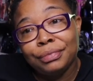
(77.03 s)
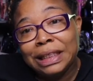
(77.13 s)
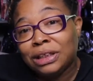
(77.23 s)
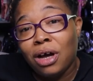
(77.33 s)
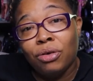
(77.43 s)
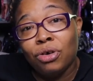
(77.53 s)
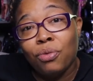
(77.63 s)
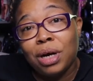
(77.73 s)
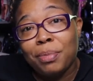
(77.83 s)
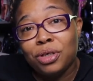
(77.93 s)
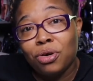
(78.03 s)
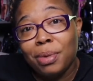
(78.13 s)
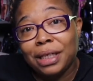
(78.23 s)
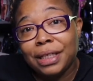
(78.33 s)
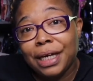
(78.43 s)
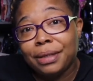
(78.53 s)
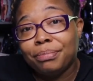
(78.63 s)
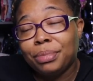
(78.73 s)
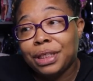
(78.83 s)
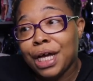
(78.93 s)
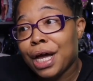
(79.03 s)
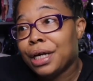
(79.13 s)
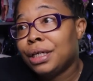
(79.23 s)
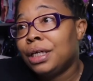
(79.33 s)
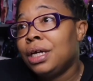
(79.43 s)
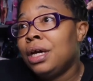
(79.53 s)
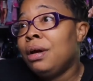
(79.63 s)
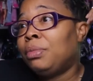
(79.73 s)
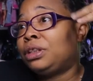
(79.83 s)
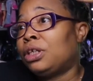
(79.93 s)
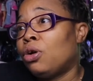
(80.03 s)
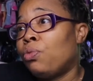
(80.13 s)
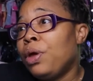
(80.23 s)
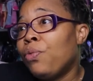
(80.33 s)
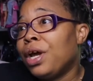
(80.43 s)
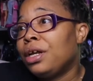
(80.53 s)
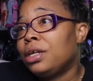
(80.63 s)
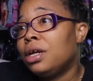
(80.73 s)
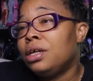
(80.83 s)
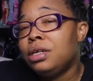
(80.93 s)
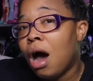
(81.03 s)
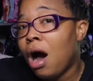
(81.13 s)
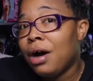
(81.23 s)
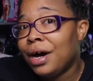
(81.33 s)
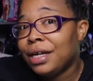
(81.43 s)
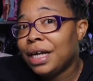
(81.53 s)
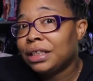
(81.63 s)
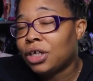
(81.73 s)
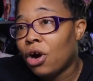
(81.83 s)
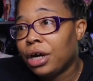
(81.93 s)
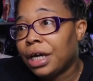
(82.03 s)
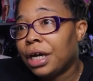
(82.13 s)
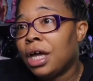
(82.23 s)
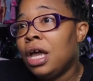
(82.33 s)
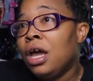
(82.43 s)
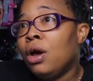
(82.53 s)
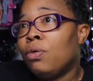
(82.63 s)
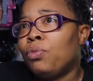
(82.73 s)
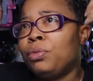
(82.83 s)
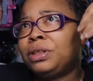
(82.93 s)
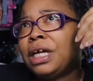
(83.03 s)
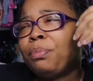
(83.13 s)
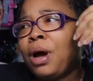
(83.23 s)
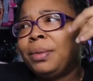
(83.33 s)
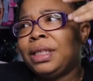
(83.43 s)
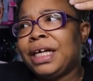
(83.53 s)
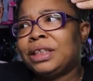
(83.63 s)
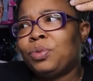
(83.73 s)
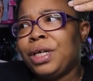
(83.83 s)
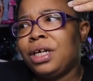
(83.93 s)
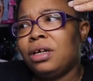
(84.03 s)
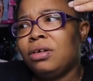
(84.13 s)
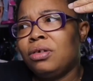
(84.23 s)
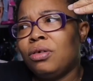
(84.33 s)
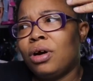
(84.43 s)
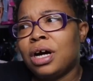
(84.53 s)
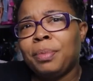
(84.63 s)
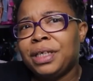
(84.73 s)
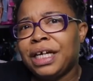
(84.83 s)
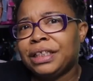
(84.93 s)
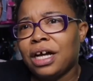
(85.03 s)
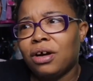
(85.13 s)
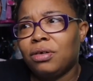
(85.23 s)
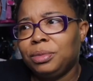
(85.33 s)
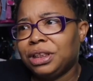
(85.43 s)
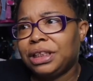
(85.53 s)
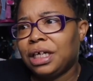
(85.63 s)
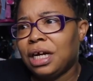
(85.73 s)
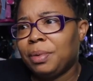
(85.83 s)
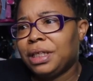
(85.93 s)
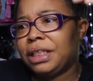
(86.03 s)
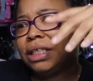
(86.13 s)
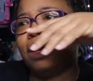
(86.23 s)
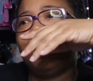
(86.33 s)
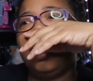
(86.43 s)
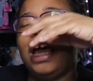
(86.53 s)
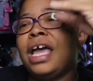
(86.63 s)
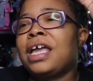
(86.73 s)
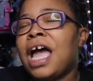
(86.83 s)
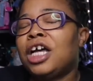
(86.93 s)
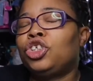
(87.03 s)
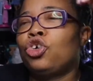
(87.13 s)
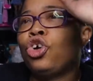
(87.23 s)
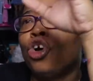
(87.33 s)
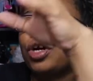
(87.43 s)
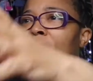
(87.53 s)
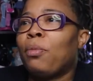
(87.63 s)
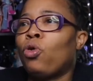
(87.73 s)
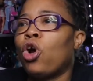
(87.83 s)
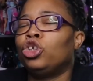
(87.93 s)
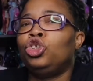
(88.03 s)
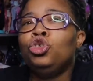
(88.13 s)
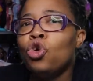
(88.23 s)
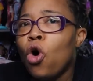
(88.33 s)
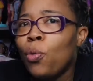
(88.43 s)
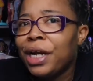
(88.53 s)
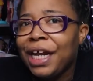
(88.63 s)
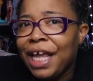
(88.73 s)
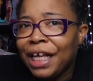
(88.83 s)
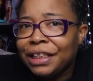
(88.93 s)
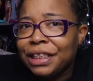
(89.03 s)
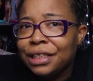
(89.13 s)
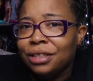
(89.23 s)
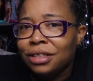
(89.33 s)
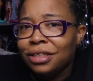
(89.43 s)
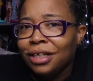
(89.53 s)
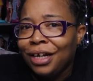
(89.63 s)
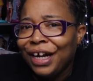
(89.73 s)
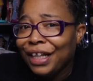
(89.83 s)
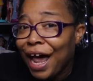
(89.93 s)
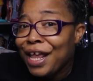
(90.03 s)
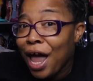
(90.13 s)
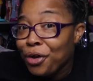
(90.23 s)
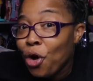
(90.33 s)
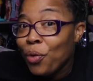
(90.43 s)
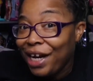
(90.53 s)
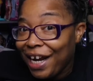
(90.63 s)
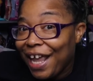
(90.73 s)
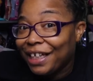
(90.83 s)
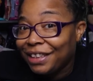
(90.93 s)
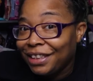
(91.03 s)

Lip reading: So I don't know what I'm going to do about that. But yeah. But so we went doll hunting at Target. When was that? Probably last week or a couple of days ago. I'm just saying a couple of days ago. And guys, your girl came across. You know what it is. A lot of y'all know what it is.